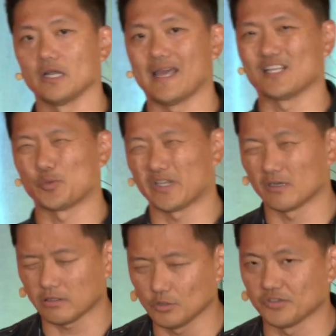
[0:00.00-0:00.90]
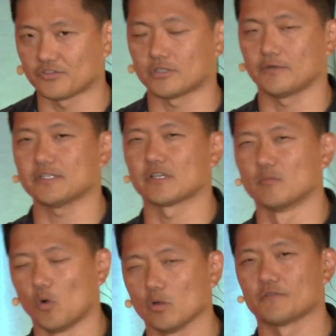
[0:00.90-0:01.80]
and as we conclude this series on the
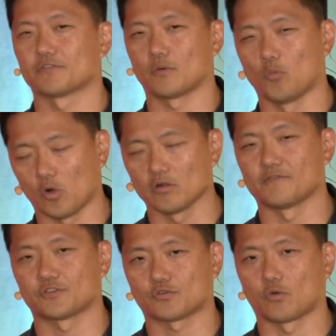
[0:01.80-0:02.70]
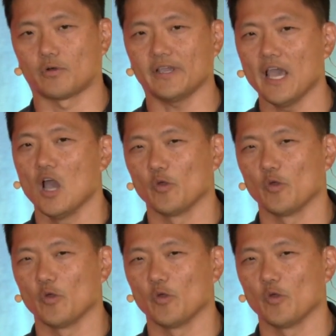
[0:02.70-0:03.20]
moral of, moral of the story,